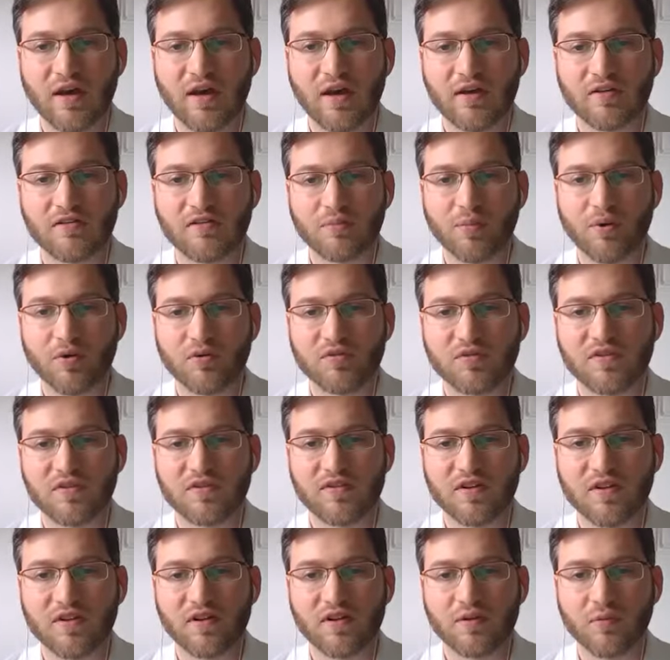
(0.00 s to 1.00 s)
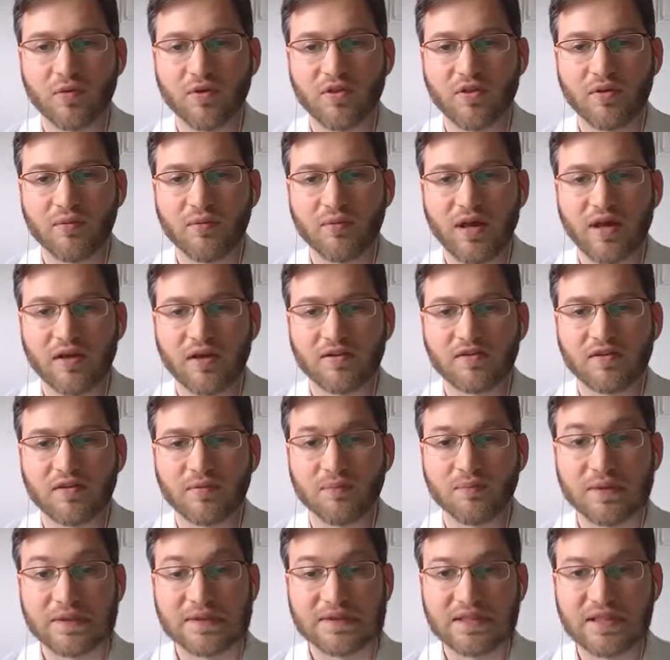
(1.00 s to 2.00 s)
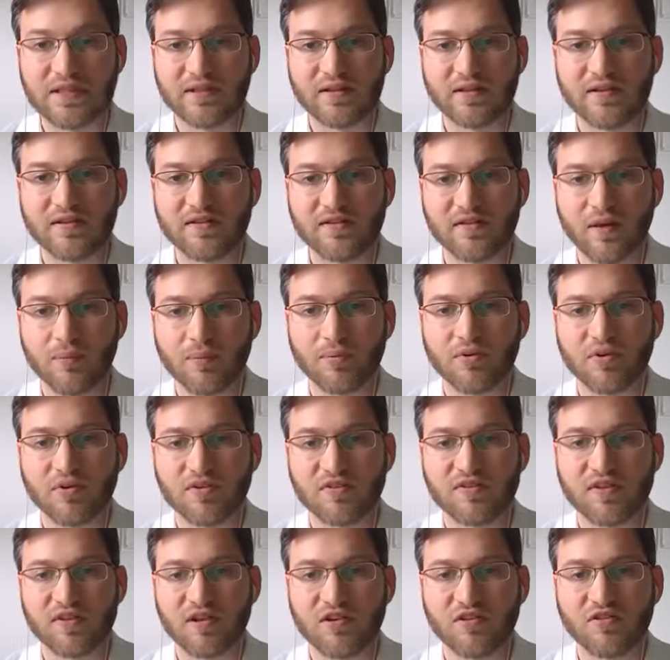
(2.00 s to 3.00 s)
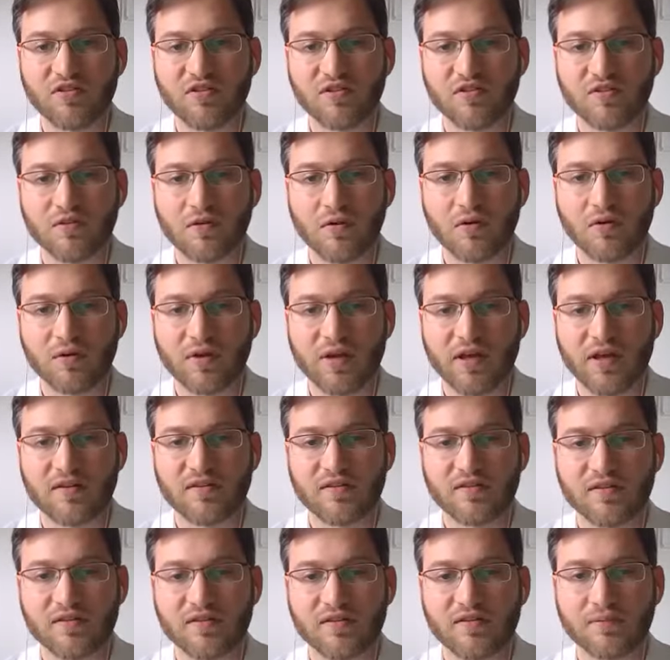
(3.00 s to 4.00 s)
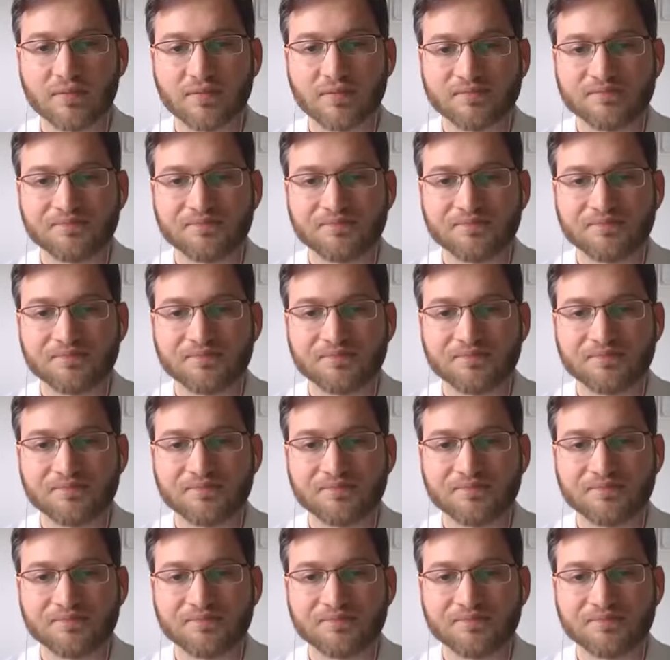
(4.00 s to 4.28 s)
as opposed to dealing with them as completely separate extensions in all cases.